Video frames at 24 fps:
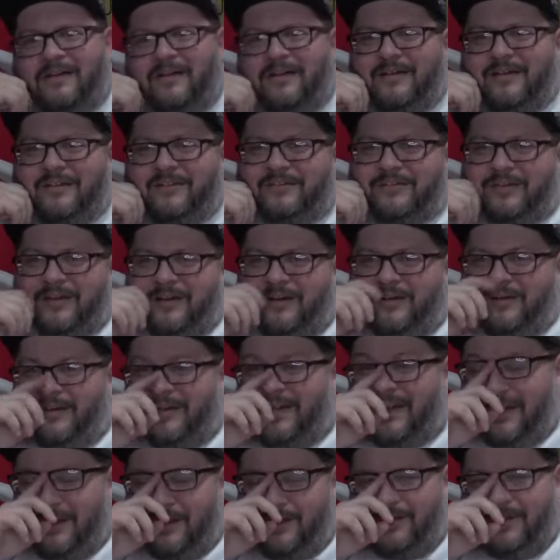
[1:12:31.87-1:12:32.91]
So
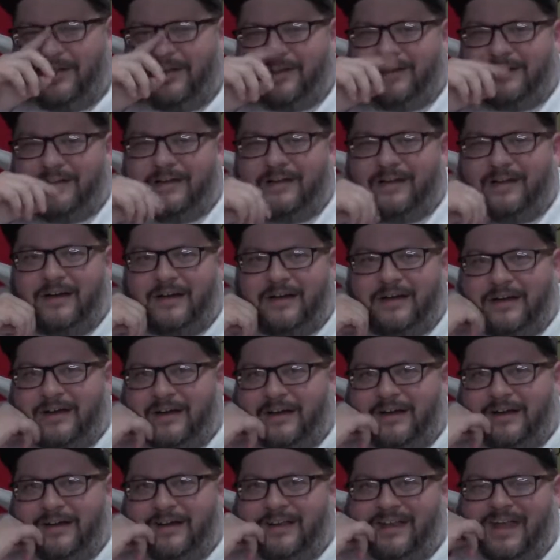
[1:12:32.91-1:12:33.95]
anyway,
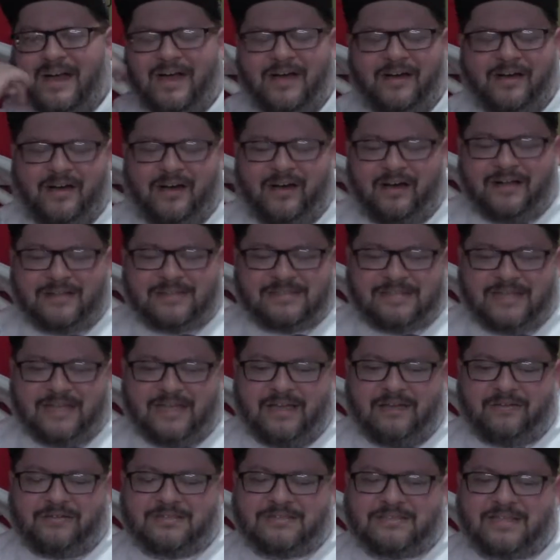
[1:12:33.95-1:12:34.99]
honestly, it
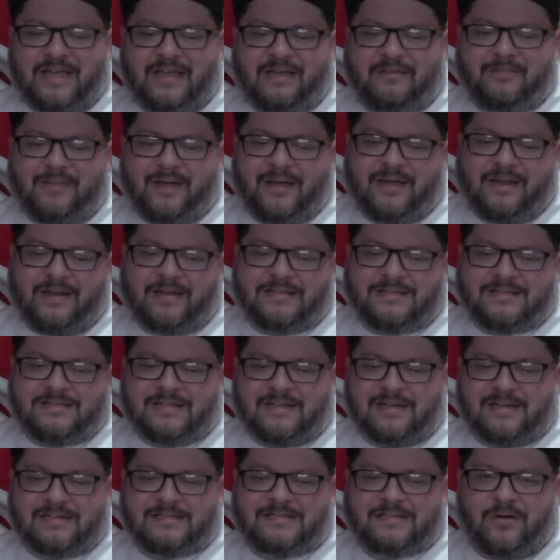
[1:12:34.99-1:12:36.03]
was like, man, it
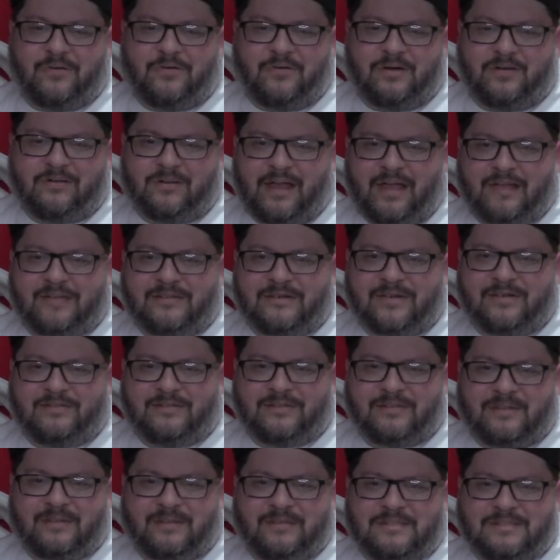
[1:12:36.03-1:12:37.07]
sucks. I would have liked to have
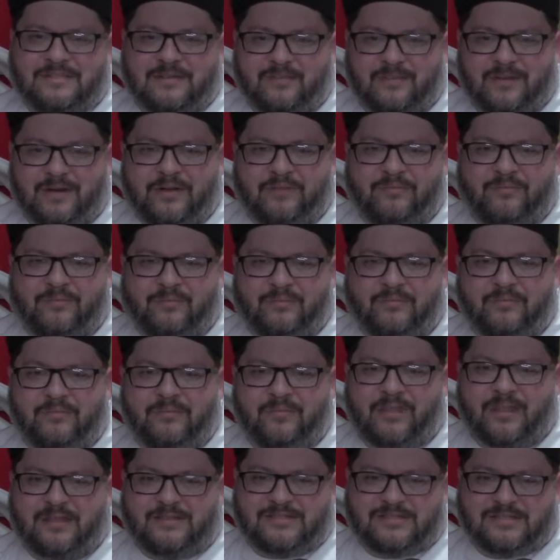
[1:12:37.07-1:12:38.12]
seen somebody
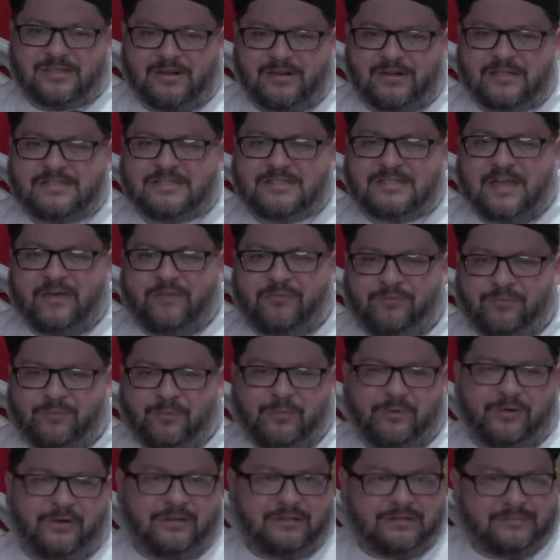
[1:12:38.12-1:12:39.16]
that started in South
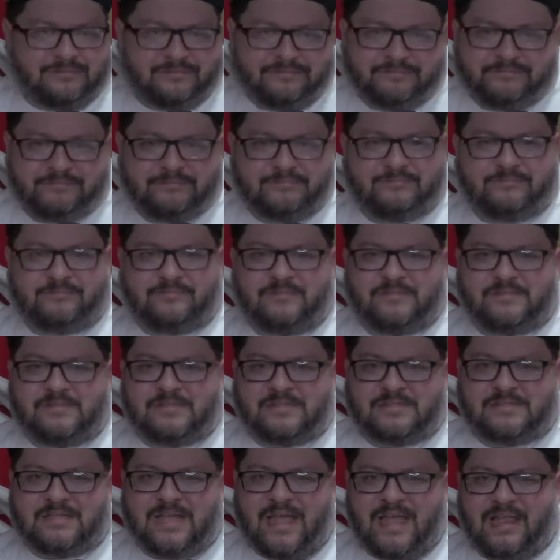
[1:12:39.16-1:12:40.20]
Florida
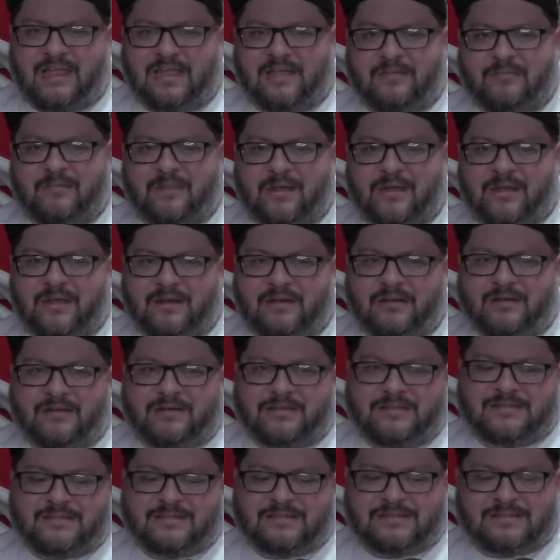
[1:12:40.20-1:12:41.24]
take it, man,
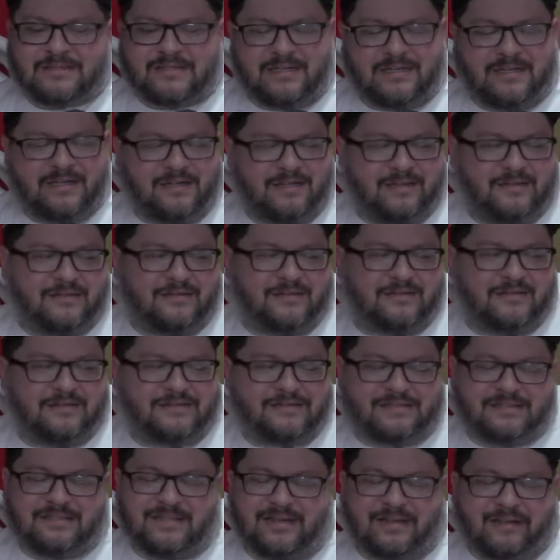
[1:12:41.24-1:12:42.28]
and just it
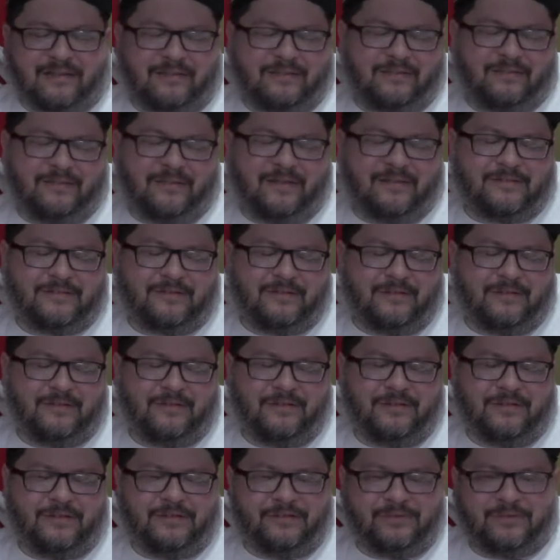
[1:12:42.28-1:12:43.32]
sucked. That's all
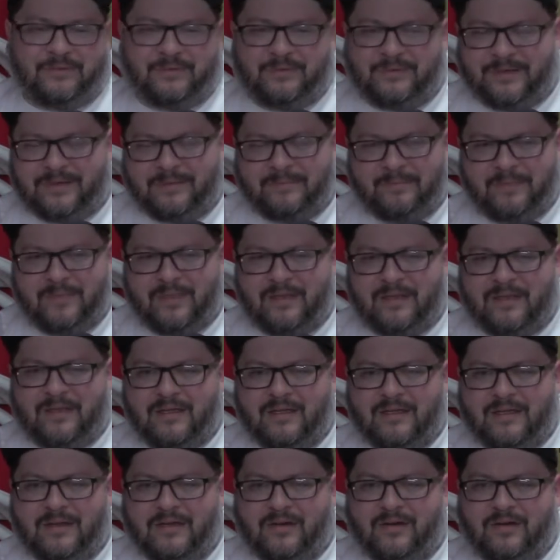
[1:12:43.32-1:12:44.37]
there is to it,
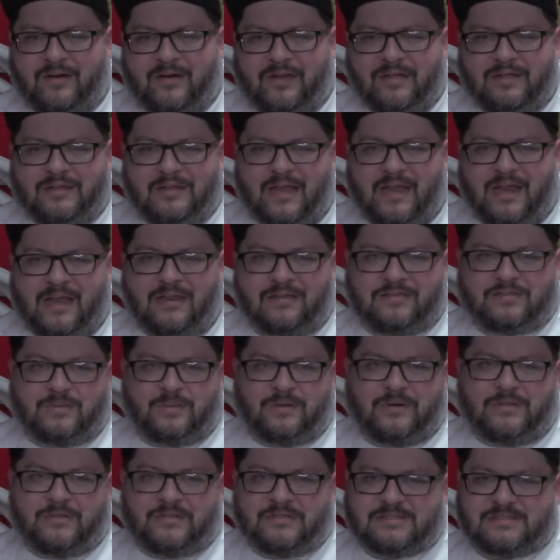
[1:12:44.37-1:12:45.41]
you know. It's one
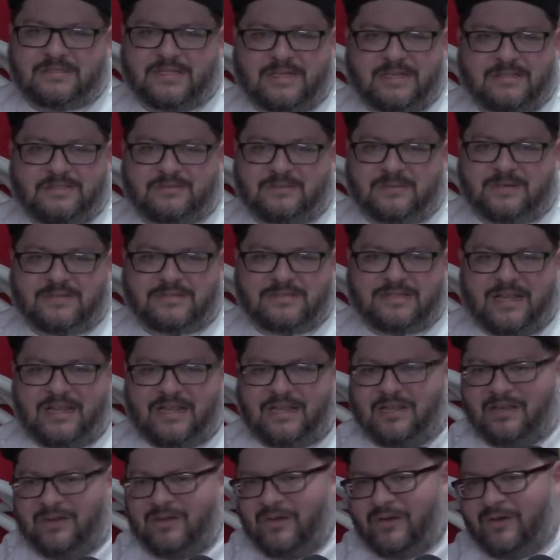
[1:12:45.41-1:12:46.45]
of those things where it's like,
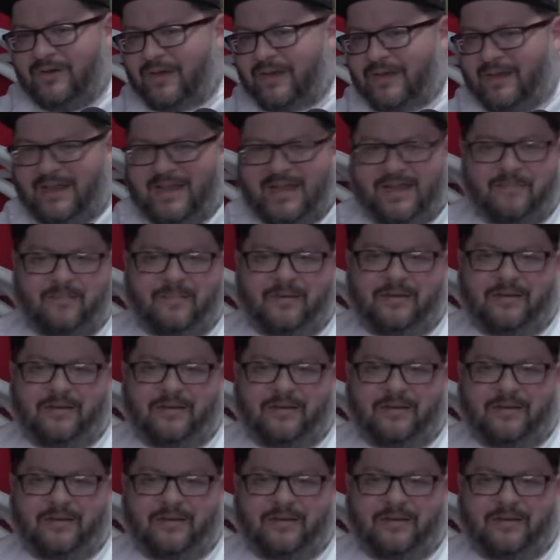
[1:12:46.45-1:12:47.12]
it can happen.